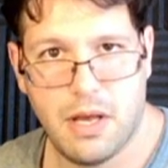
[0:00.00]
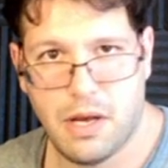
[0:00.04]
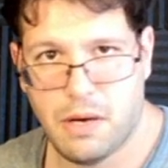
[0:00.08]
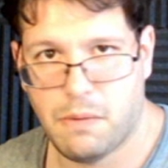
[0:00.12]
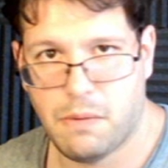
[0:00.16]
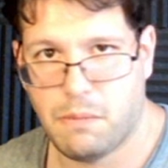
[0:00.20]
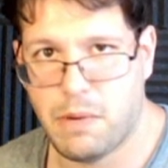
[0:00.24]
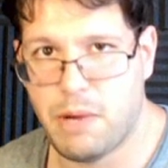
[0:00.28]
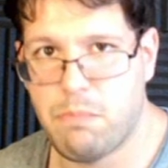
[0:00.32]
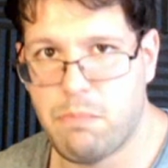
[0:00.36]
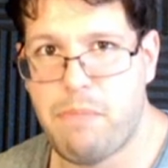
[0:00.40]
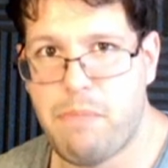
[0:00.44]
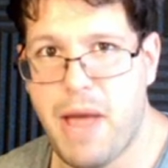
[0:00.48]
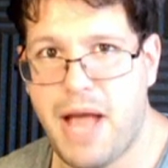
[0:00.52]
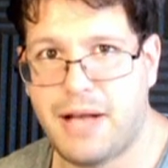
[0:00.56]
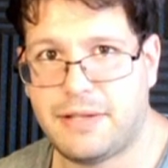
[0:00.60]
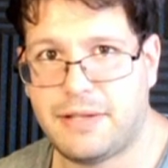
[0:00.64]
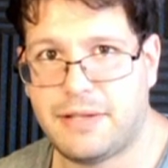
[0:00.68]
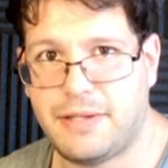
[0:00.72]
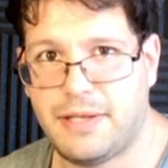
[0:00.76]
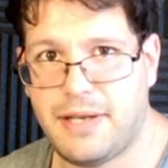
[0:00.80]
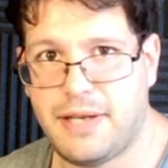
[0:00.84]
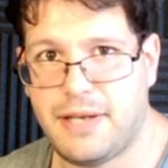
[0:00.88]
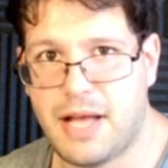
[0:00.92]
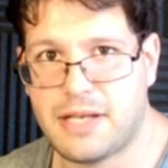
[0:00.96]
Went
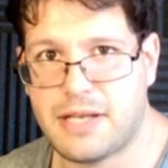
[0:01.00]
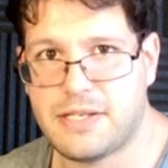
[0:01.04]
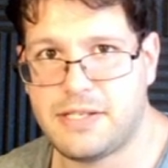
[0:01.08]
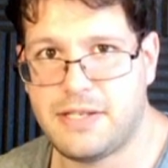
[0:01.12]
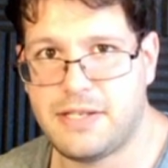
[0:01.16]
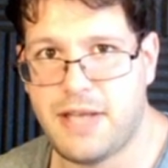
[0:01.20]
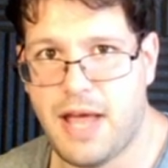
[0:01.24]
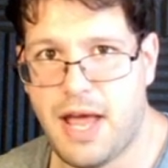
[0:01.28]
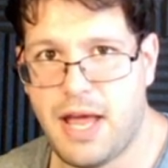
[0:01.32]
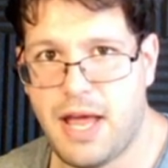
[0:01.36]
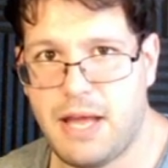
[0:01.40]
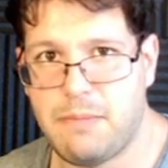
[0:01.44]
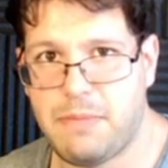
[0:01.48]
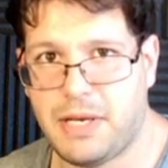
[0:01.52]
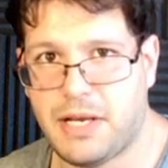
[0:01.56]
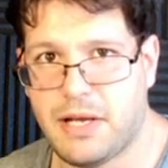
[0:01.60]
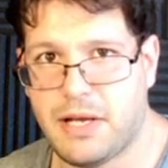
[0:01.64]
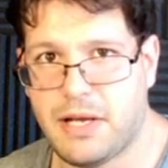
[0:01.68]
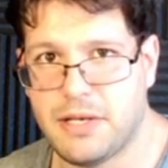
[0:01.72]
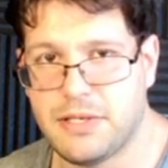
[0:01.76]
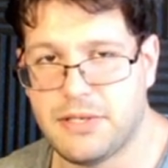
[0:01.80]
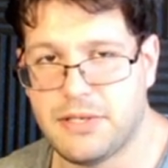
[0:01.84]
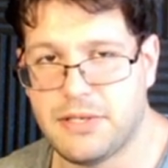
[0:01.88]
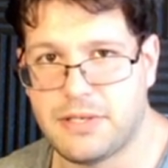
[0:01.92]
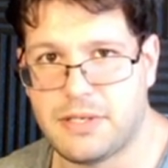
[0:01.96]
back the next day
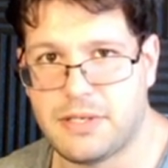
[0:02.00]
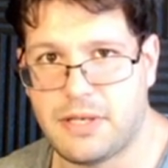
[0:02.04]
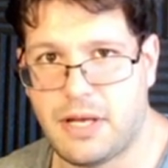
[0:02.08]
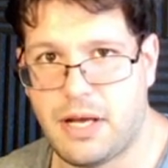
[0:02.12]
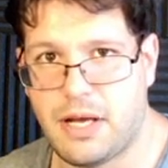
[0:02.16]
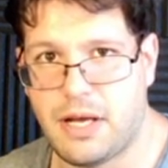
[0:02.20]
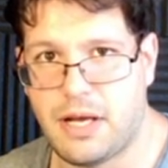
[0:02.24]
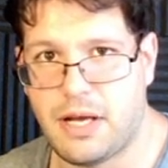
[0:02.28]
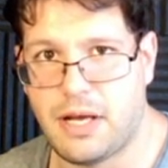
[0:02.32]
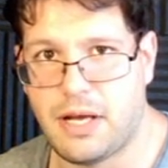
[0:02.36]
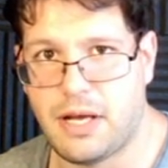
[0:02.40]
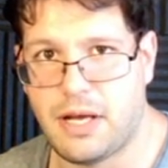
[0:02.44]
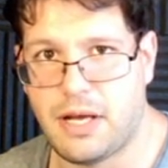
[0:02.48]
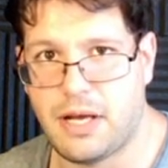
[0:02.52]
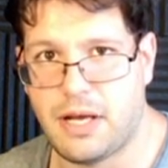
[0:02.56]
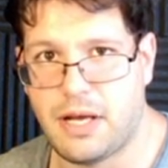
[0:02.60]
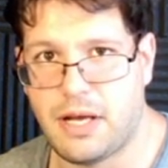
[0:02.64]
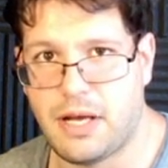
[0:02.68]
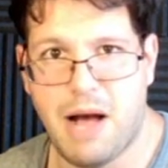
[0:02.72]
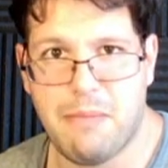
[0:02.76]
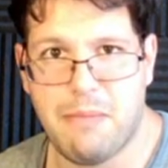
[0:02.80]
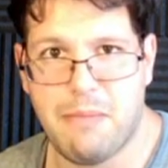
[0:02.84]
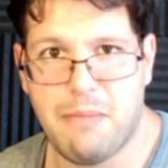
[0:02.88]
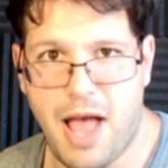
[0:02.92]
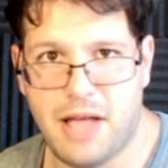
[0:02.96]
because my
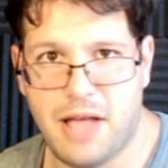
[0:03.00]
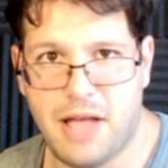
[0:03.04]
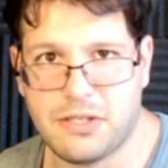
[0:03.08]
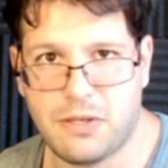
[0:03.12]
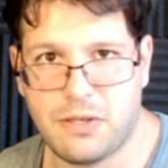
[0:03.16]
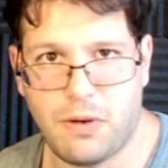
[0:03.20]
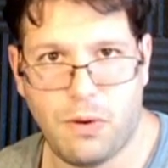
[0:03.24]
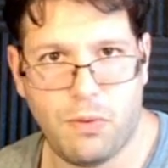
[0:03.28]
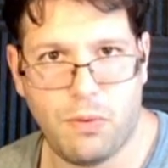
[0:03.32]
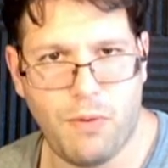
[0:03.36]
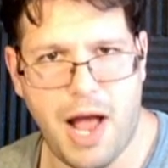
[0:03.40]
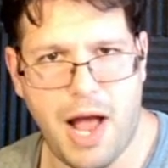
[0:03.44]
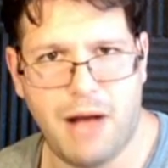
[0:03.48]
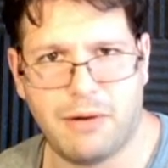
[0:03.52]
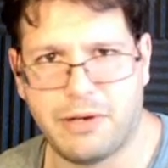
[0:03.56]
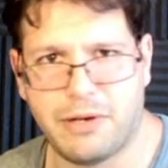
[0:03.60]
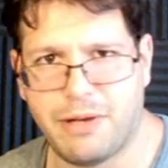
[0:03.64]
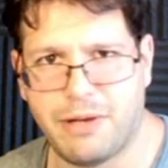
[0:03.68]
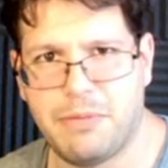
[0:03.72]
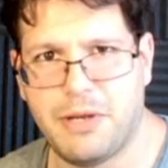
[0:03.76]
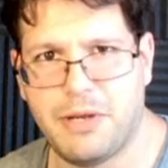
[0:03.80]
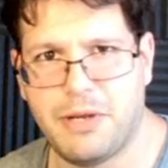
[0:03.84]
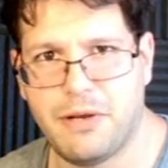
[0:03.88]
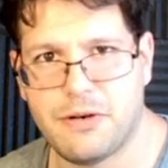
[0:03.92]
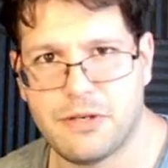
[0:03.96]
mom asked, oh wow,
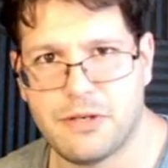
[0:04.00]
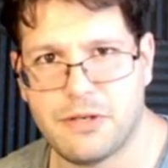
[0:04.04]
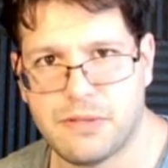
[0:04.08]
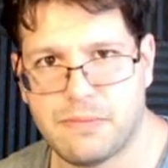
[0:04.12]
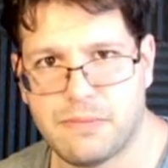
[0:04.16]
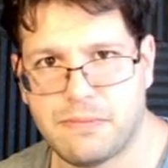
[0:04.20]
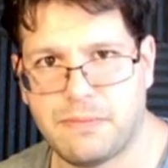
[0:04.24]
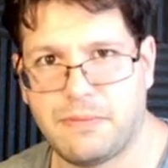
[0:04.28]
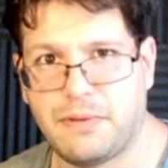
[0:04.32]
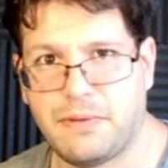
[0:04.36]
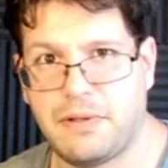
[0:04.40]
computers